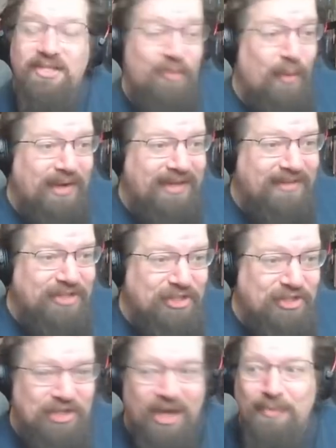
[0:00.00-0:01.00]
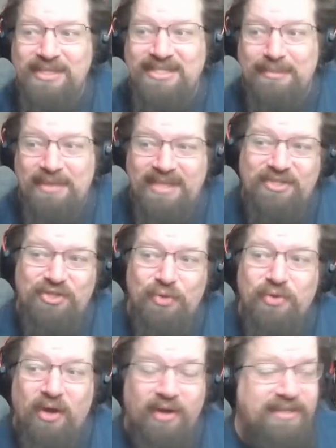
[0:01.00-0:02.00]
If you want to give this a shot with some of these new
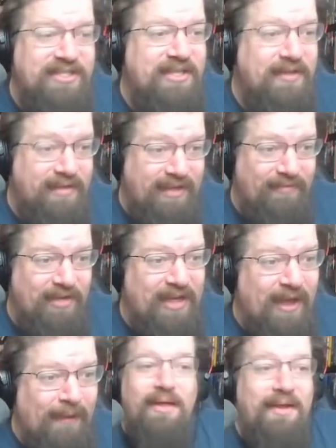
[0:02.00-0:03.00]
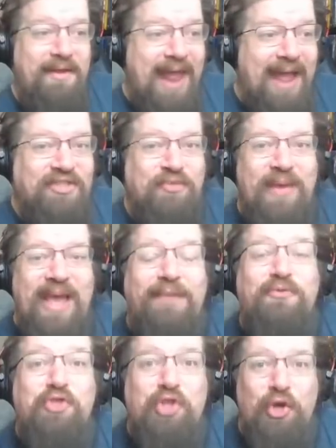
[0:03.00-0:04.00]
cards, give it a go. Next, we
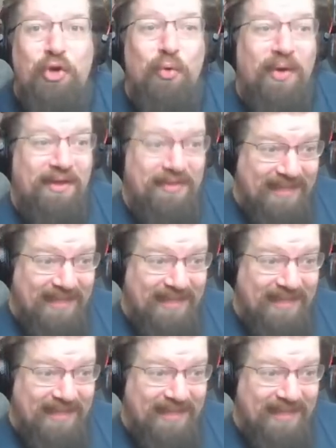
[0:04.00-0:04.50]
have two.